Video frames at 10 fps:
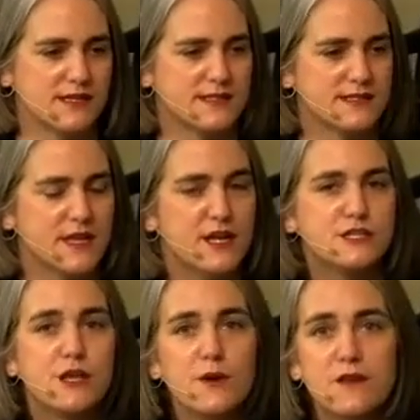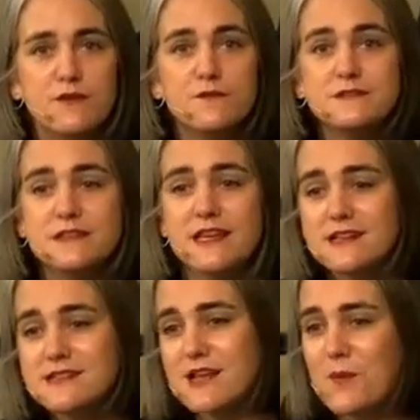us. So if you've
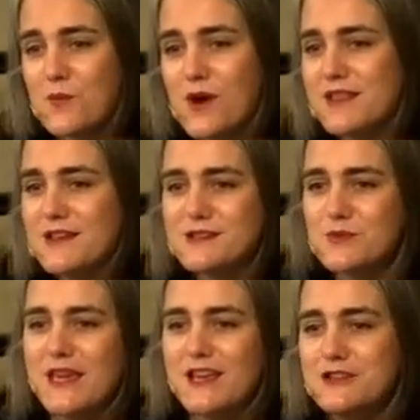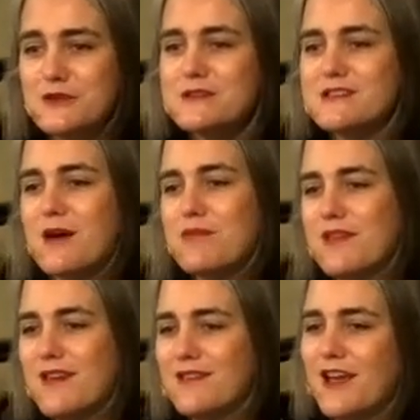seen someone this week do
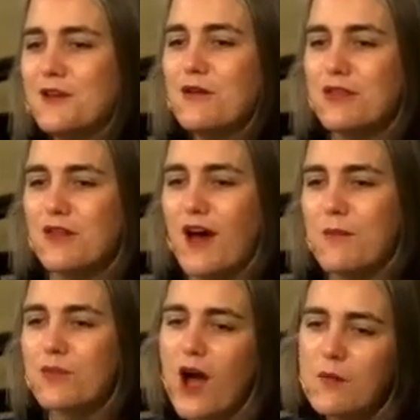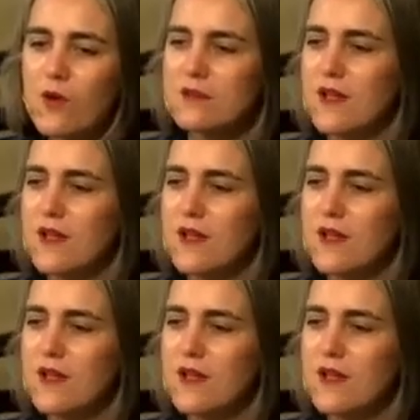something that you thought brought more